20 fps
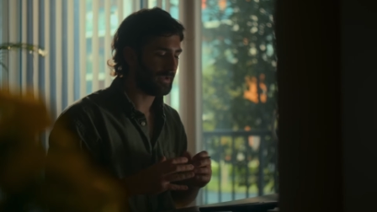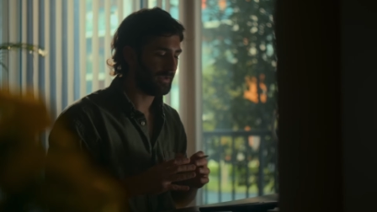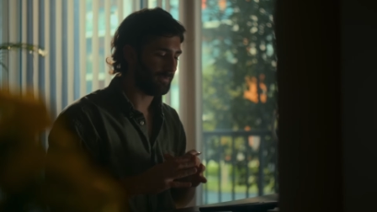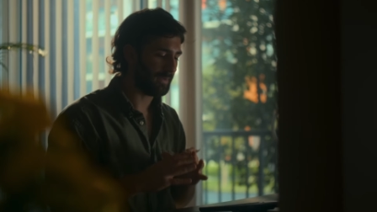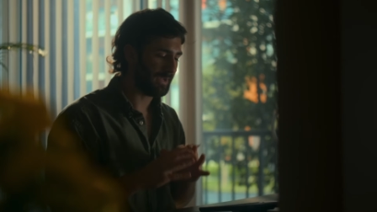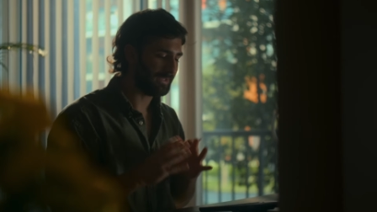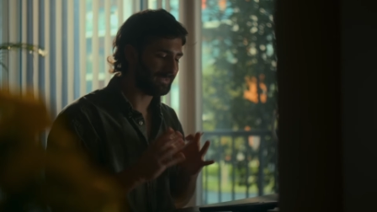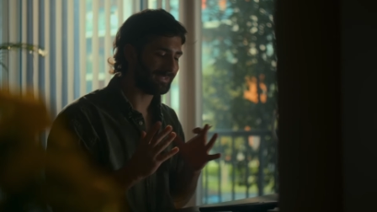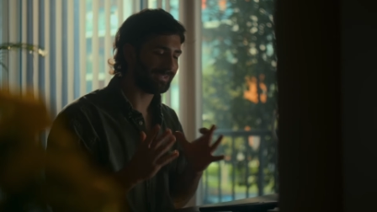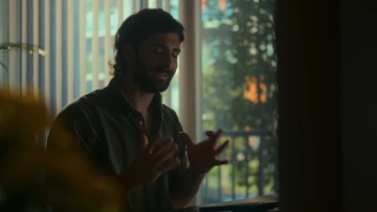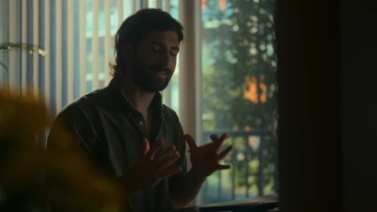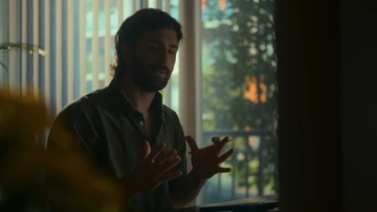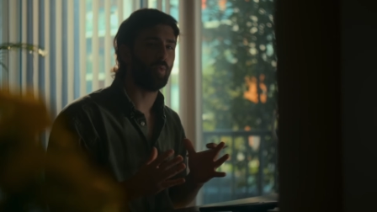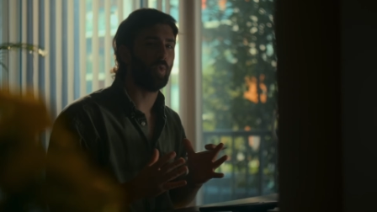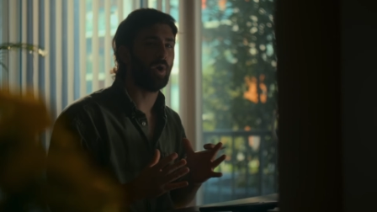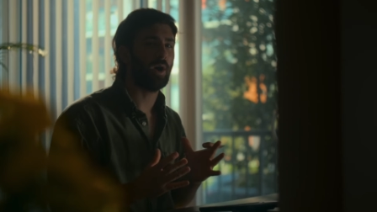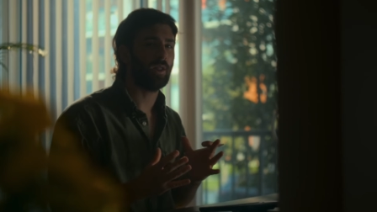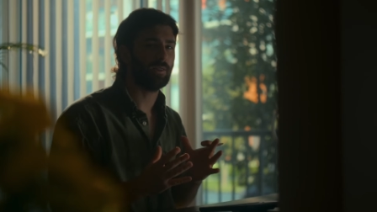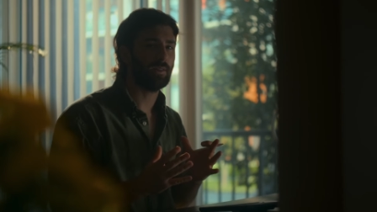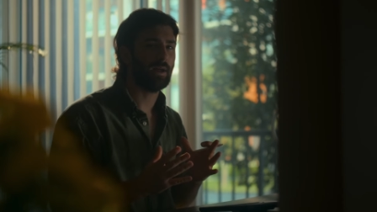Basically
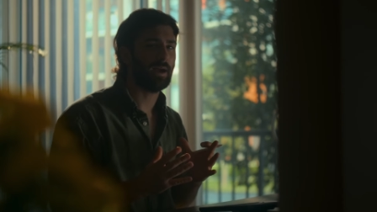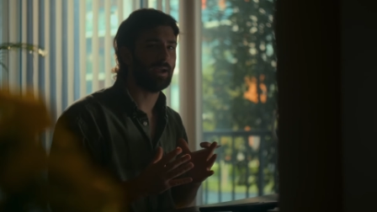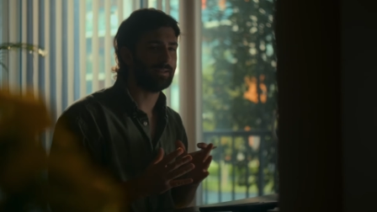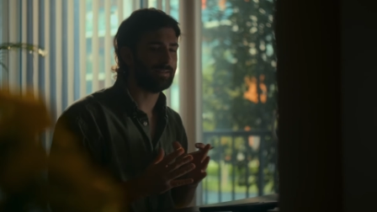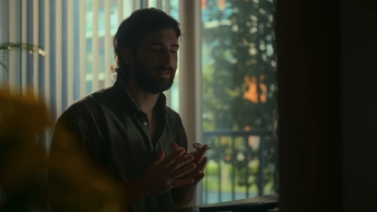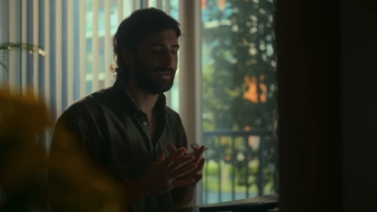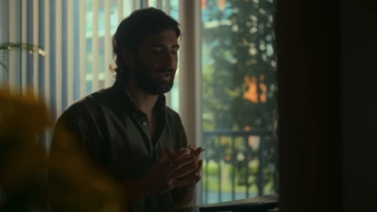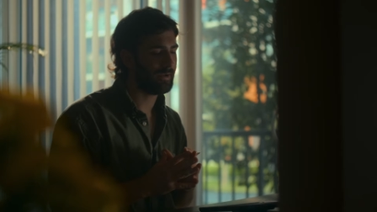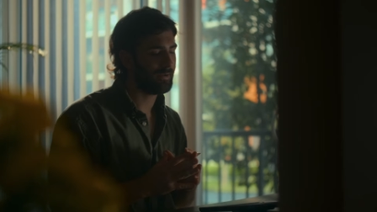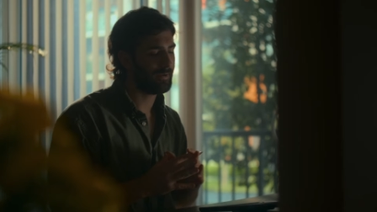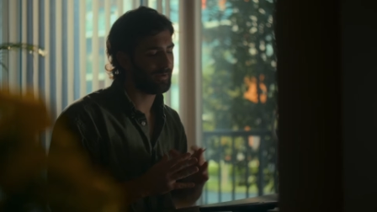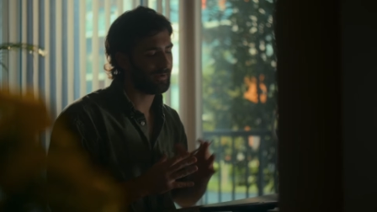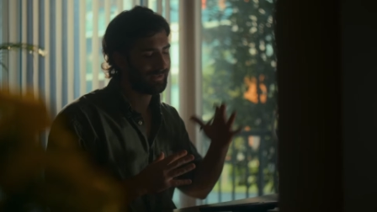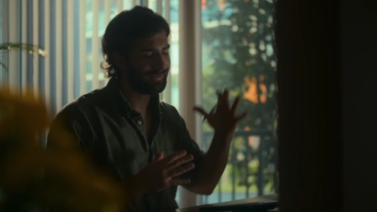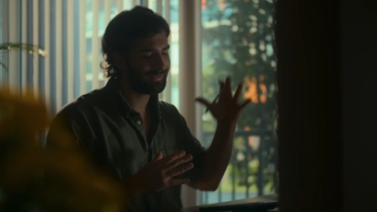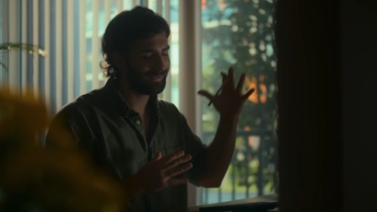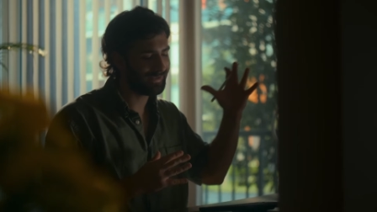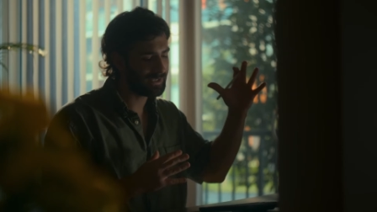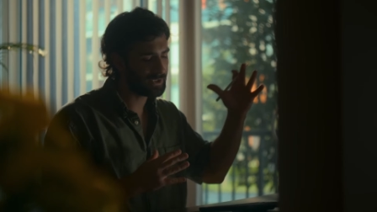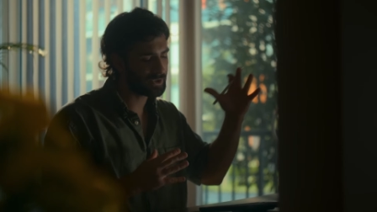one light, yeah.
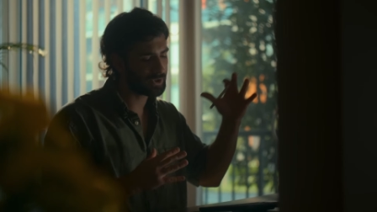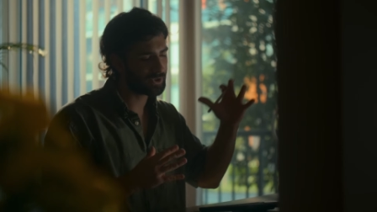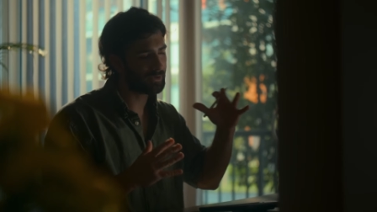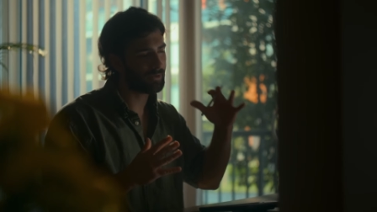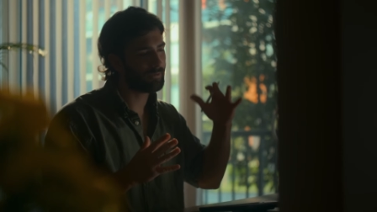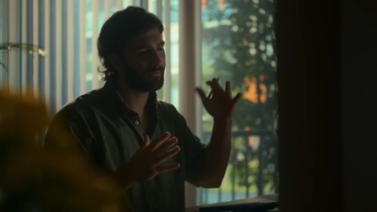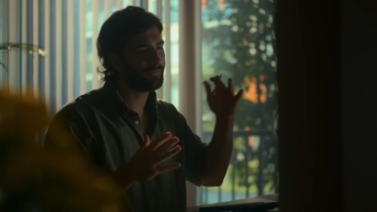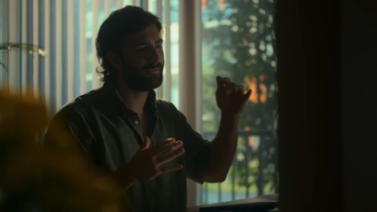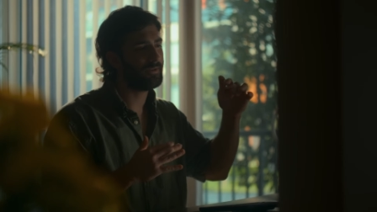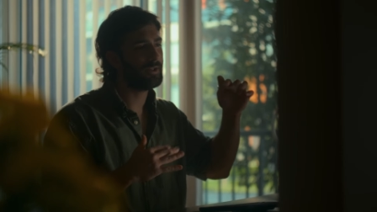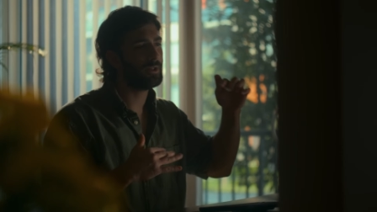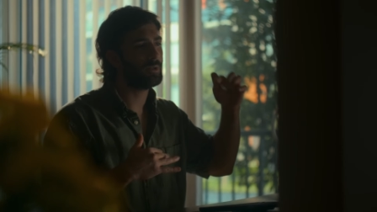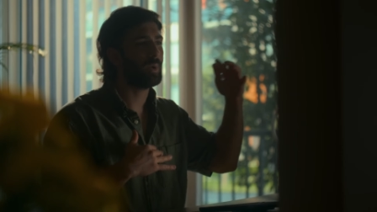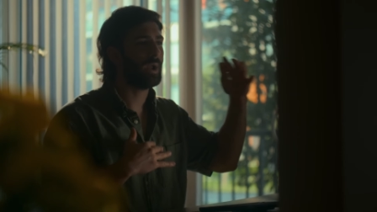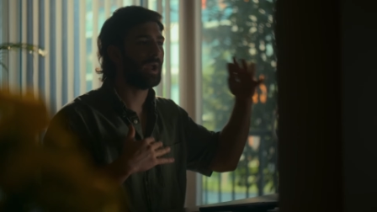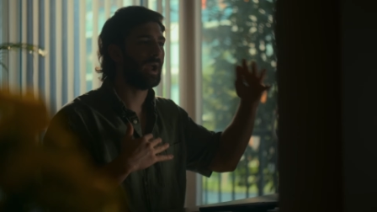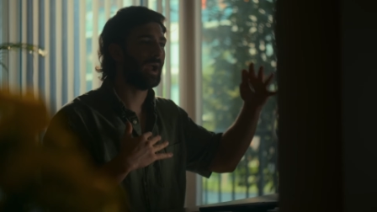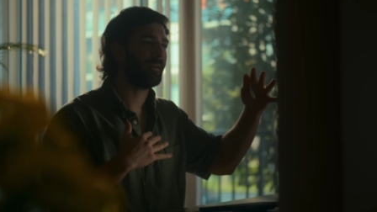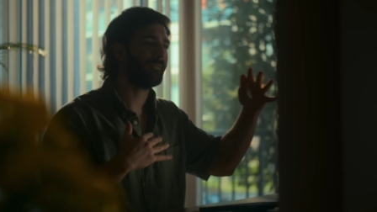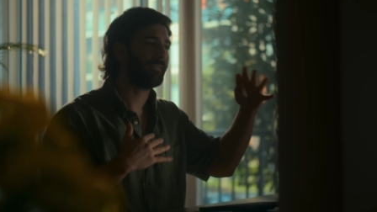Additional field
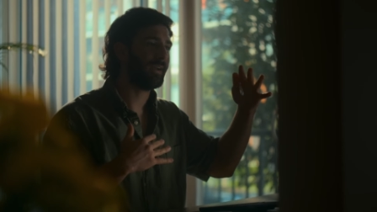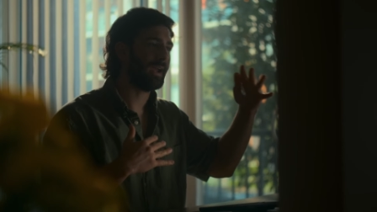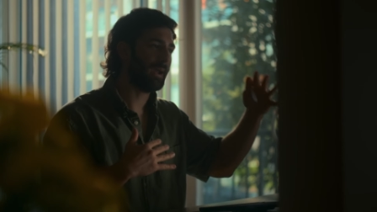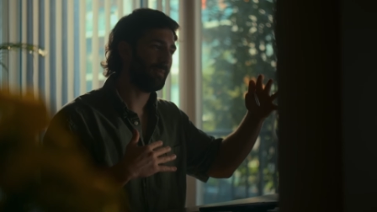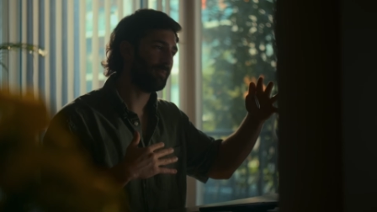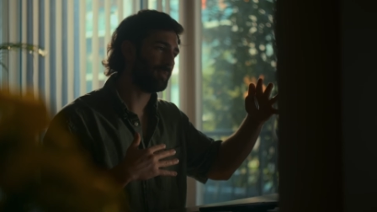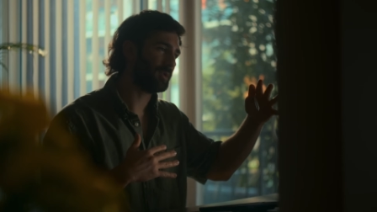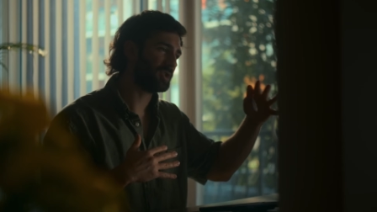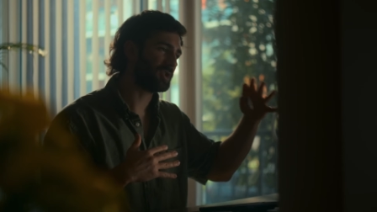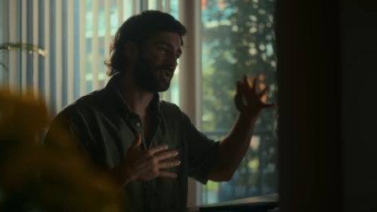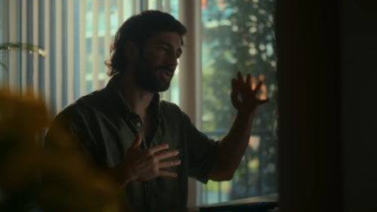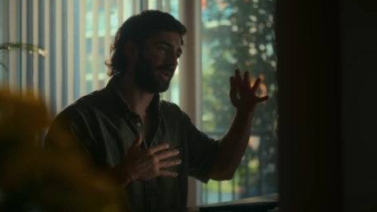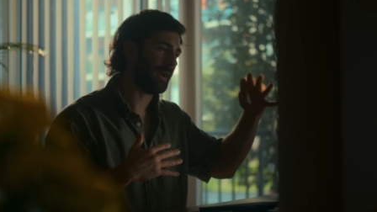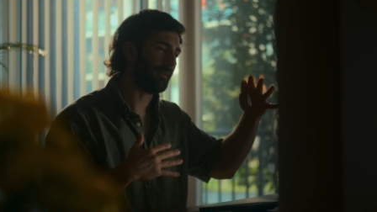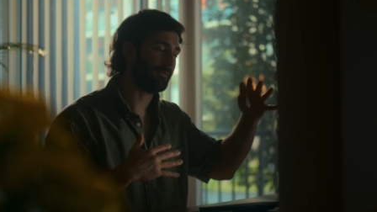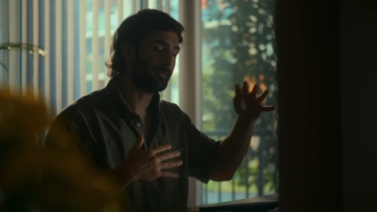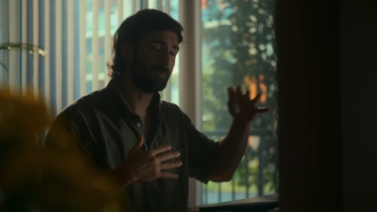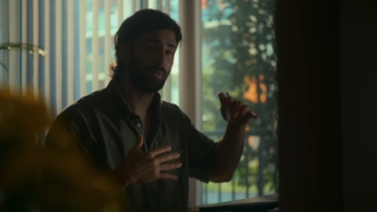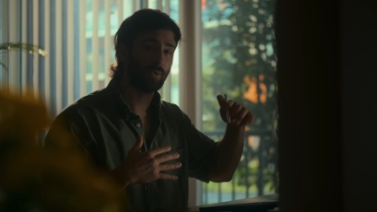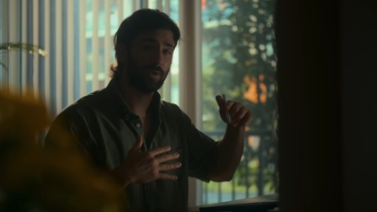we have Aputure
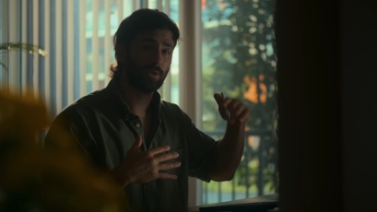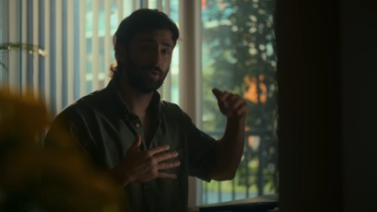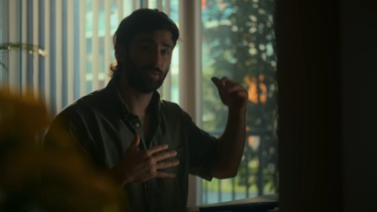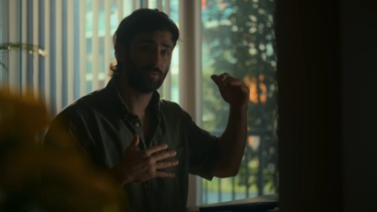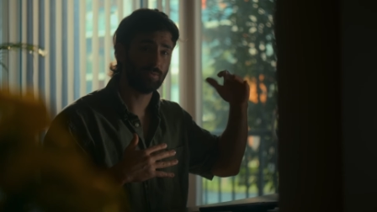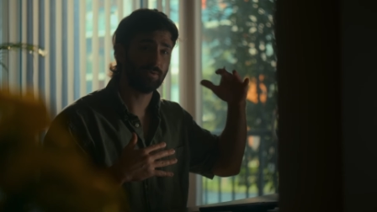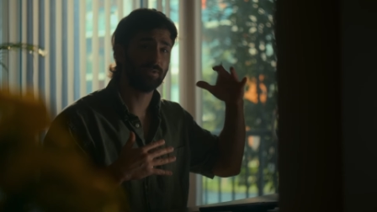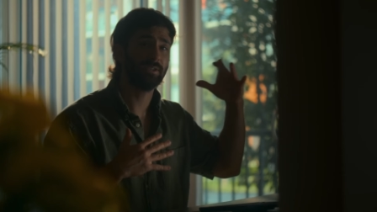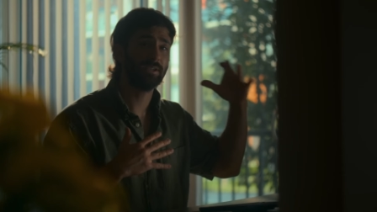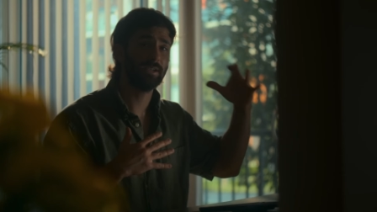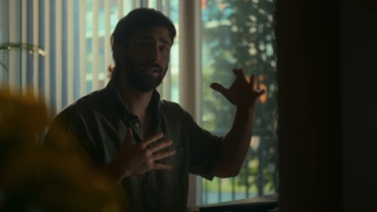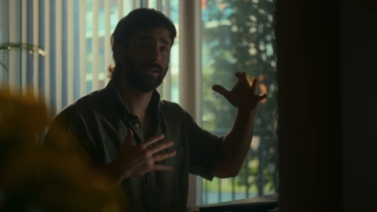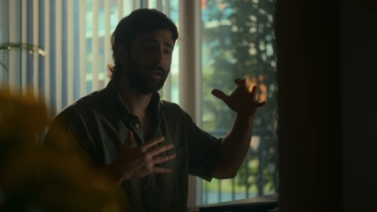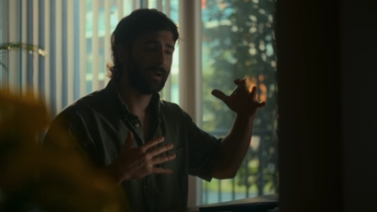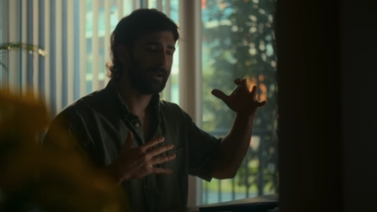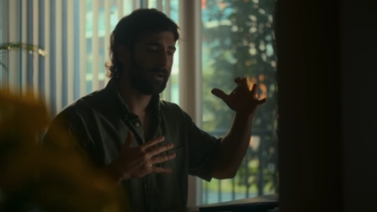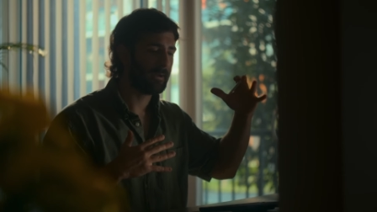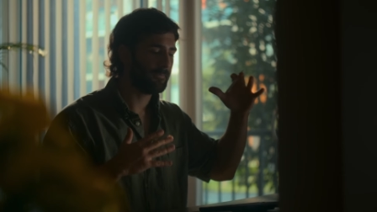F22c